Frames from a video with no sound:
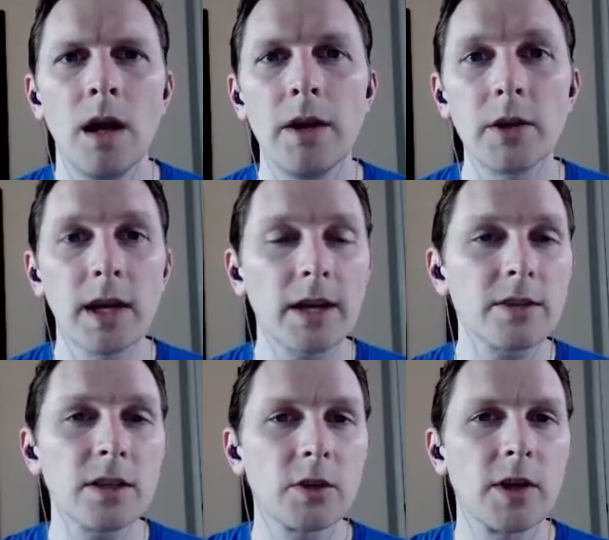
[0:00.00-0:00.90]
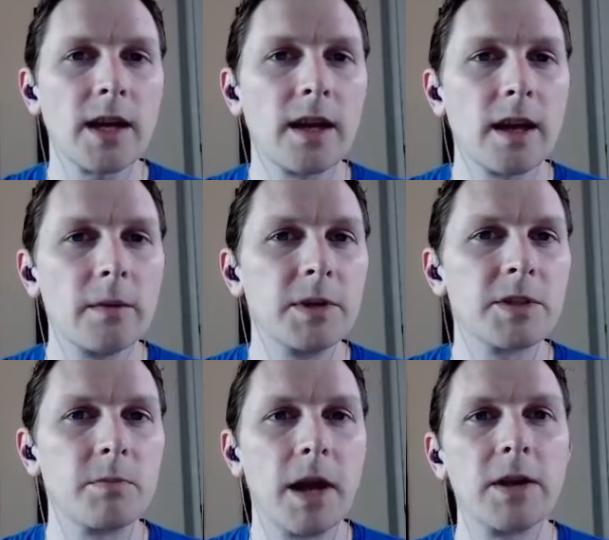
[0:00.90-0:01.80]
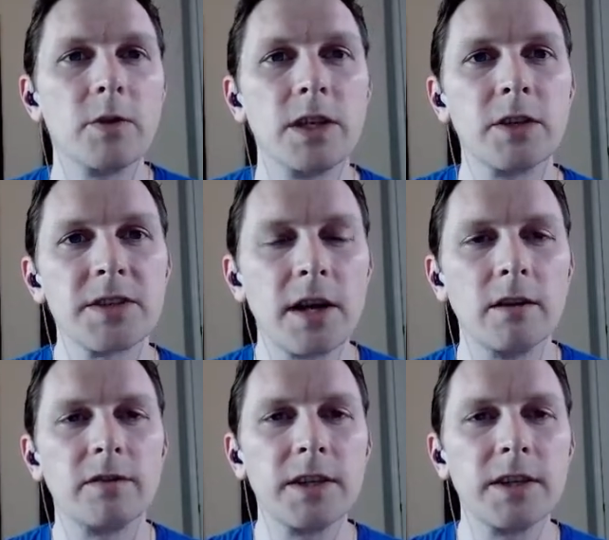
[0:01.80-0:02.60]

And you can actually create an image manually yourself.